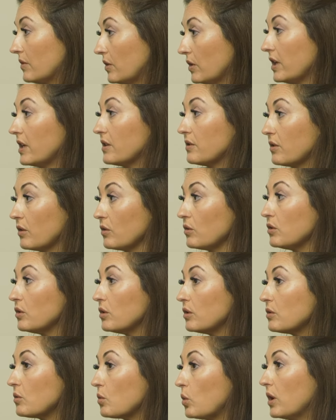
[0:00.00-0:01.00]
Okay, so
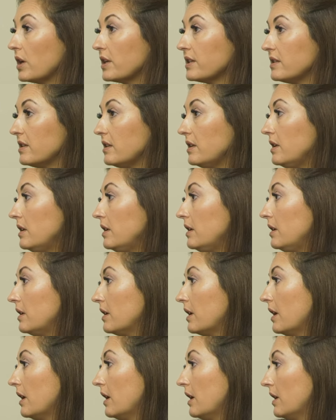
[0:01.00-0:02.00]
good quality
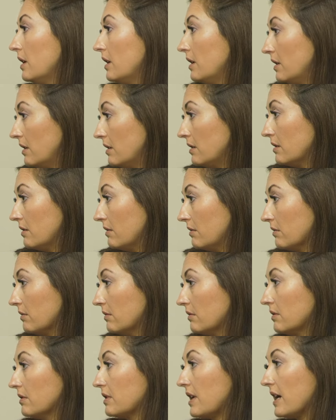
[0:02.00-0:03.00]

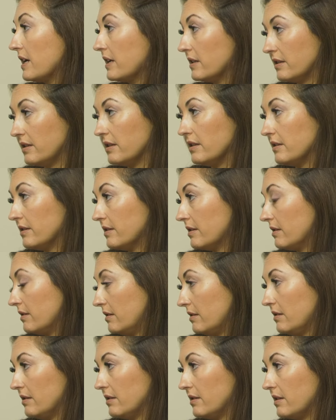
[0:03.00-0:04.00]
diet is
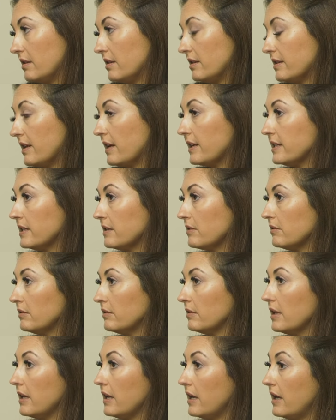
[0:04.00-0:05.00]

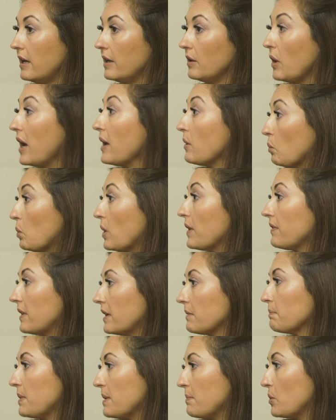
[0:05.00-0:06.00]
ideal, and one
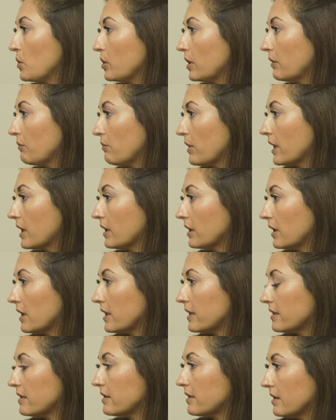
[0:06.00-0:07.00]
that people can
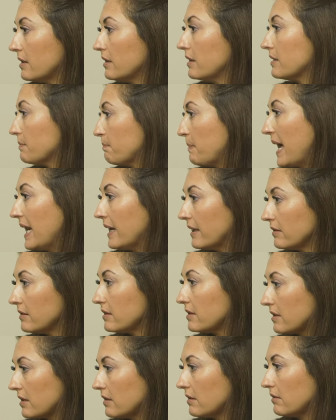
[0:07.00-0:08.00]
recognize is
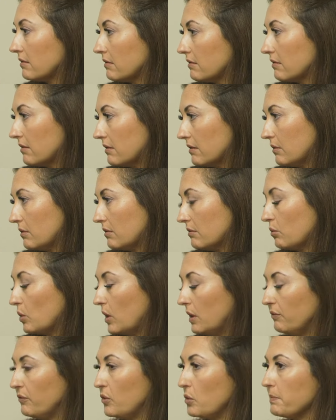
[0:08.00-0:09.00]
balanced and
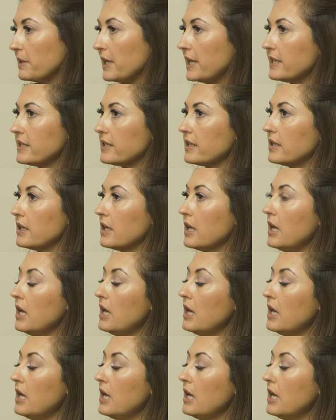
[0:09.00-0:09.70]
well formulated.